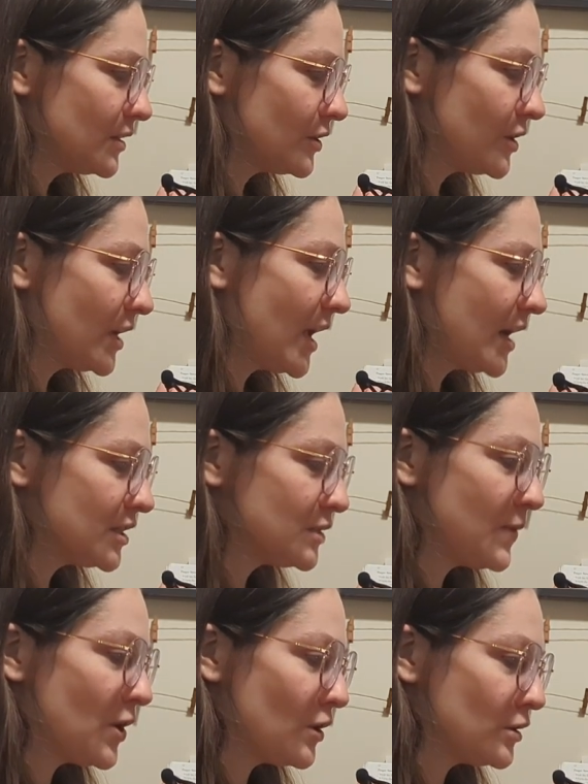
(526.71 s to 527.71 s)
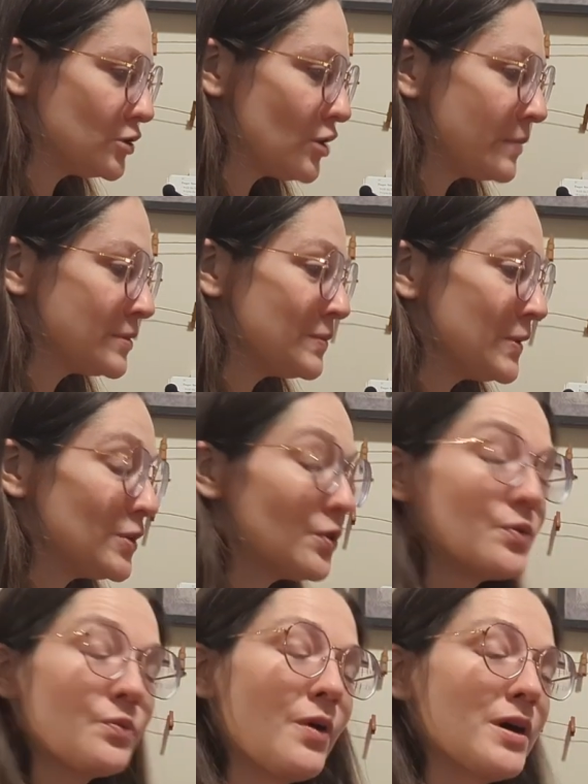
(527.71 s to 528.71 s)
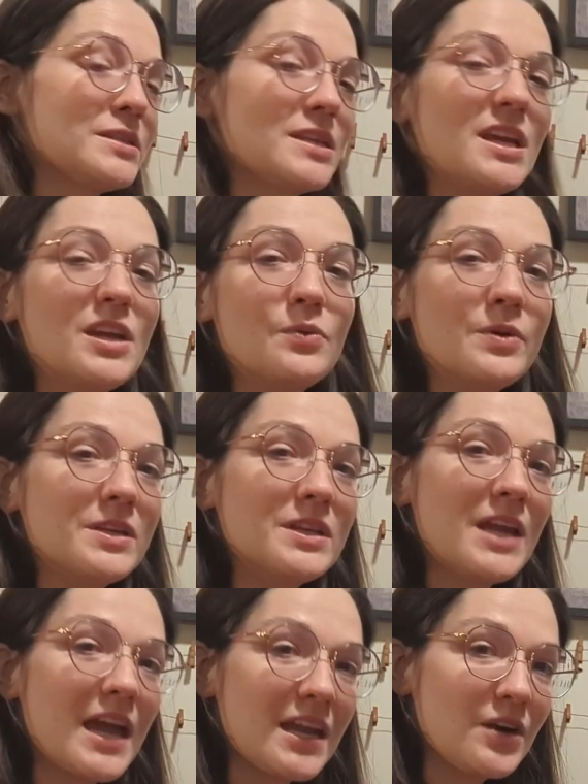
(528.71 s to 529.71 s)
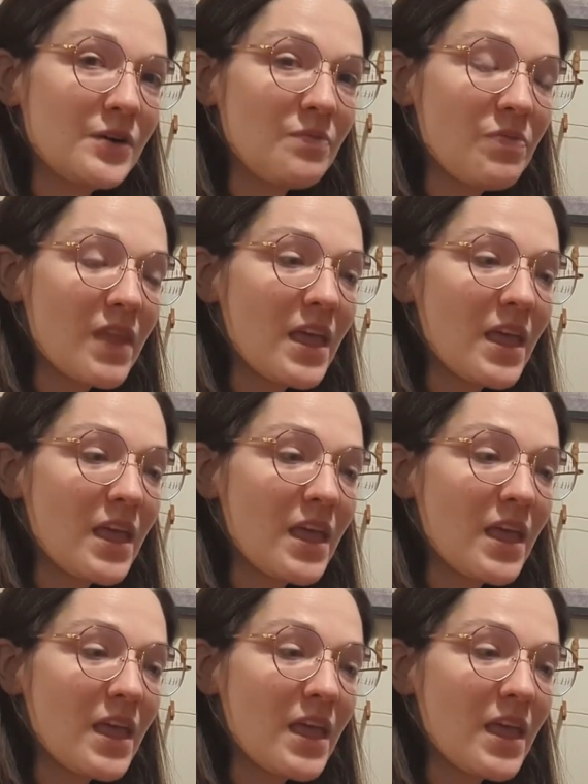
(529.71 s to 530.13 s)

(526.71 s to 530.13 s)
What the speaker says: learning how to spin on a drop spindle was an Eel Wheel Nano.